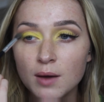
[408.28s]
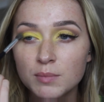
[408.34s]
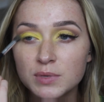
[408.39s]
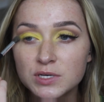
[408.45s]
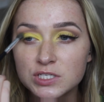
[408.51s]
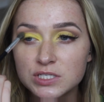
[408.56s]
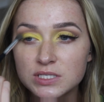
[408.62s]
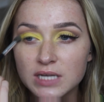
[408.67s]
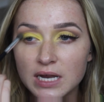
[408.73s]

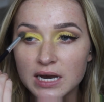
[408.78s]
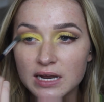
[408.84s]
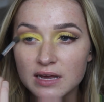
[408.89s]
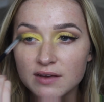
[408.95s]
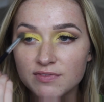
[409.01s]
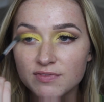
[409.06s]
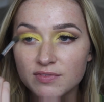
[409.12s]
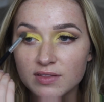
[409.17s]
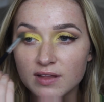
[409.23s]
but just
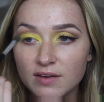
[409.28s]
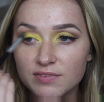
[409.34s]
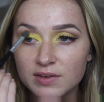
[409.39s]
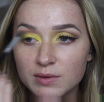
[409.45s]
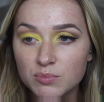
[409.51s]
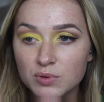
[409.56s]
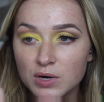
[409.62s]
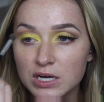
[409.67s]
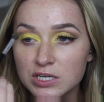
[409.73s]
any
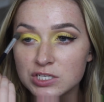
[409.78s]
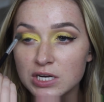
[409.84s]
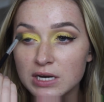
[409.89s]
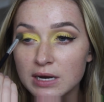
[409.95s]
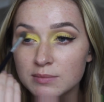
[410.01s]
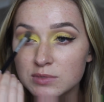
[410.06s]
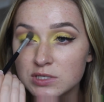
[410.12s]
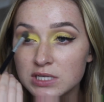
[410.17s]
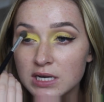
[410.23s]
fluffy brush. And
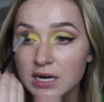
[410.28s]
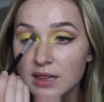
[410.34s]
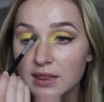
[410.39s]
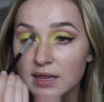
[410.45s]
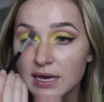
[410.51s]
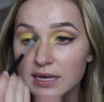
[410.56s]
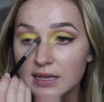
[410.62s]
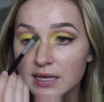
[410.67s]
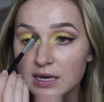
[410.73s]
I'm just going to
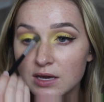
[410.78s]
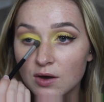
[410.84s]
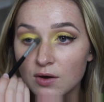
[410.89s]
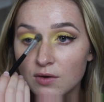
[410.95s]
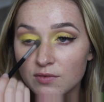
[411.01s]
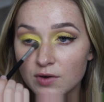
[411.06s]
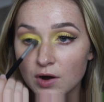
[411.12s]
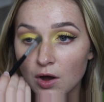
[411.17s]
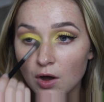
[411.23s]
lightly
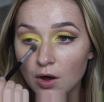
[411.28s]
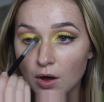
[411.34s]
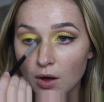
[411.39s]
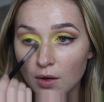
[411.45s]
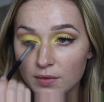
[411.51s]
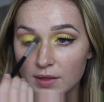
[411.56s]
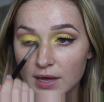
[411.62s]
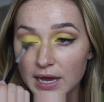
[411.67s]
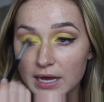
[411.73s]
go over
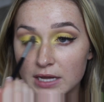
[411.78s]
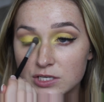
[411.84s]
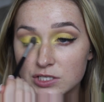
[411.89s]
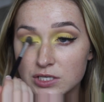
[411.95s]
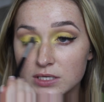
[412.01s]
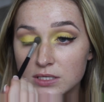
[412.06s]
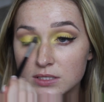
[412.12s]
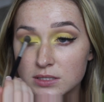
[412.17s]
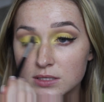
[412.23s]
all the
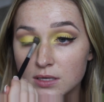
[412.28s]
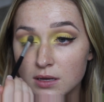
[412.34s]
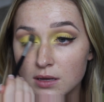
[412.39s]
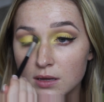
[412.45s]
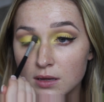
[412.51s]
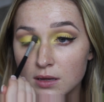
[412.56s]
edges.